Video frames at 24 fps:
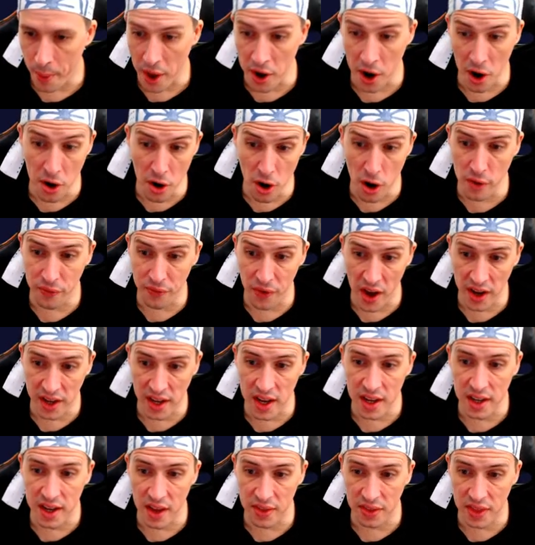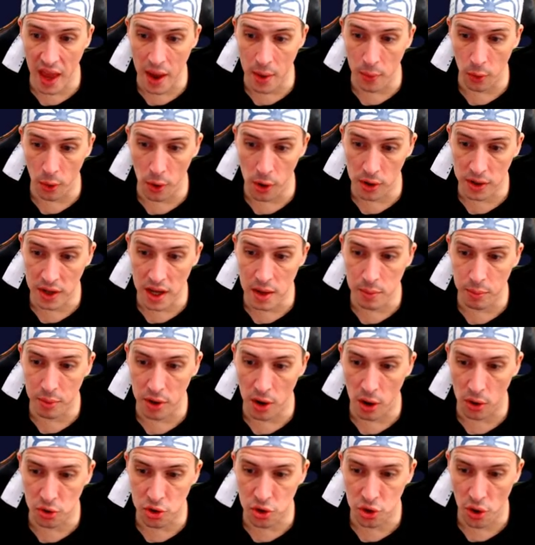I don't know if I can get that working, but
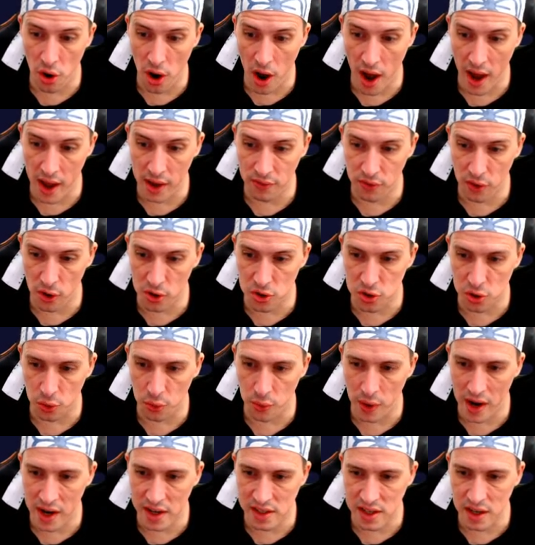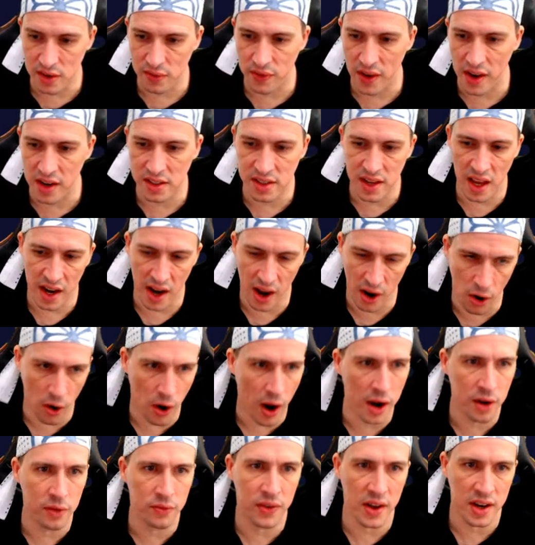I'll try. Virtual Racing, Vendetta.
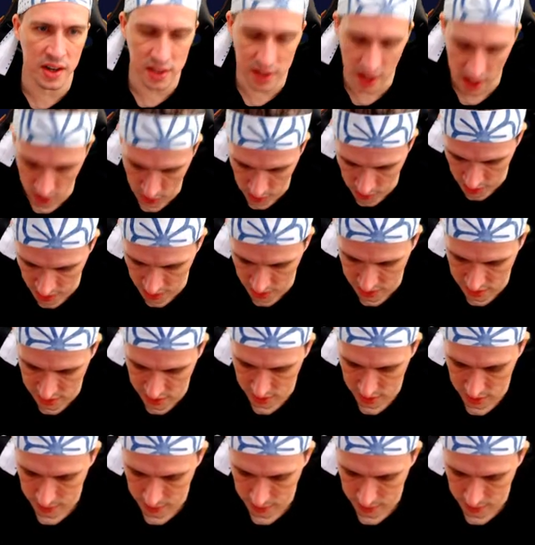Alright, Vendetta it is.